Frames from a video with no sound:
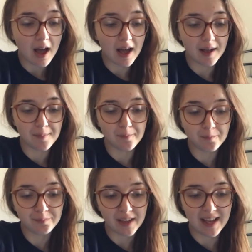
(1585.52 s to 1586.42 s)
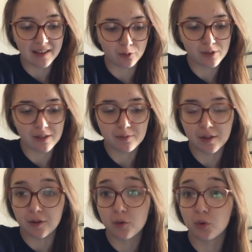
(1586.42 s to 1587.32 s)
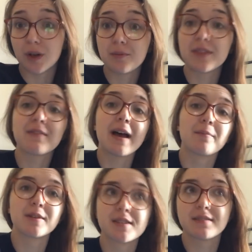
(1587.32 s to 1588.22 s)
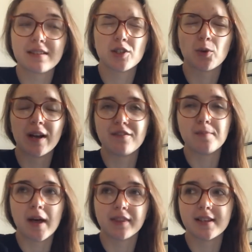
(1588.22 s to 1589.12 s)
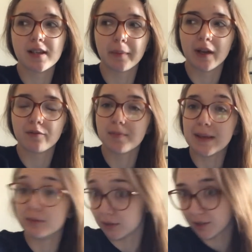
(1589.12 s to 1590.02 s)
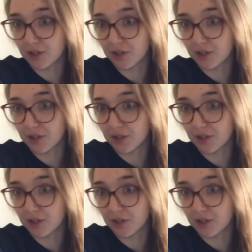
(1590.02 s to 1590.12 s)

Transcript: Um, and also, you know, caught up with the fam because there's quite a few birthdays coming up for people, so,